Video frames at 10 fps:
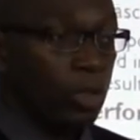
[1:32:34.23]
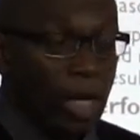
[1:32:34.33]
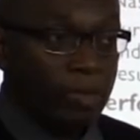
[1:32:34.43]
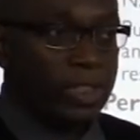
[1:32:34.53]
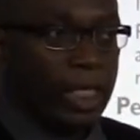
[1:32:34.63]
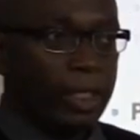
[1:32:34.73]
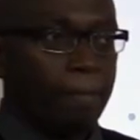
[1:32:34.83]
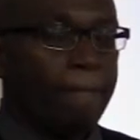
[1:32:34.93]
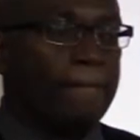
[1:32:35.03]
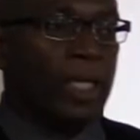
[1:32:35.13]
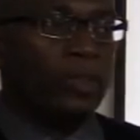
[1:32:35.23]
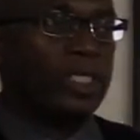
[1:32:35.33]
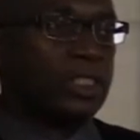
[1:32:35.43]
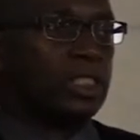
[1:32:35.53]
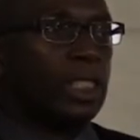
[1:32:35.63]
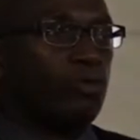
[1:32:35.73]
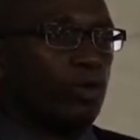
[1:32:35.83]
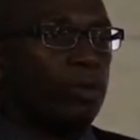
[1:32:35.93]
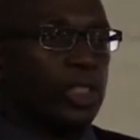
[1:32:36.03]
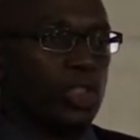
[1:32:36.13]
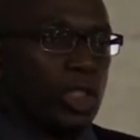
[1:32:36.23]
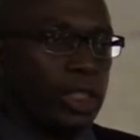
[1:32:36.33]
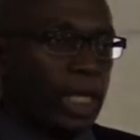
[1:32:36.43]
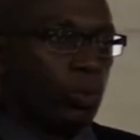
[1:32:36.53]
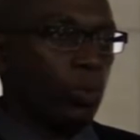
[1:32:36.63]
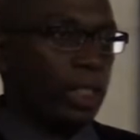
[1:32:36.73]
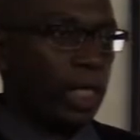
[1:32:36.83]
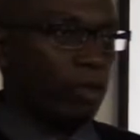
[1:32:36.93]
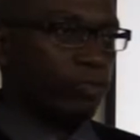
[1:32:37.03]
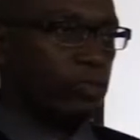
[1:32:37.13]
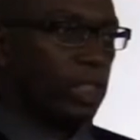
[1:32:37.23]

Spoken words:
Now I'm saying this is information that we have